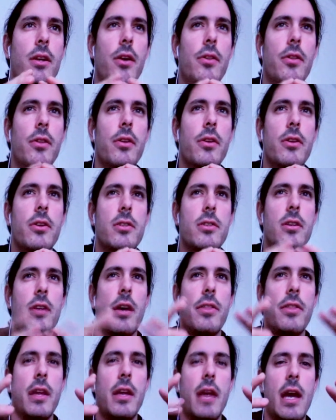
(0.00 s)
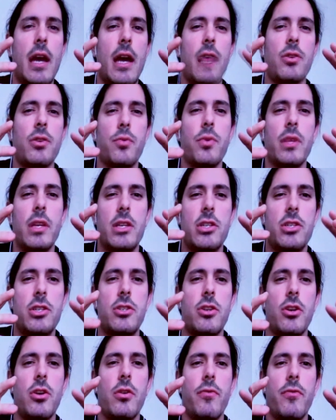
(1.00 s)
there's nothing actually really
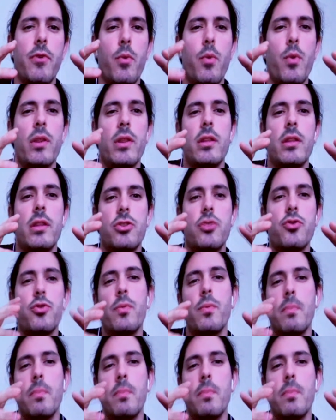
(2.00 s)
certain for what the true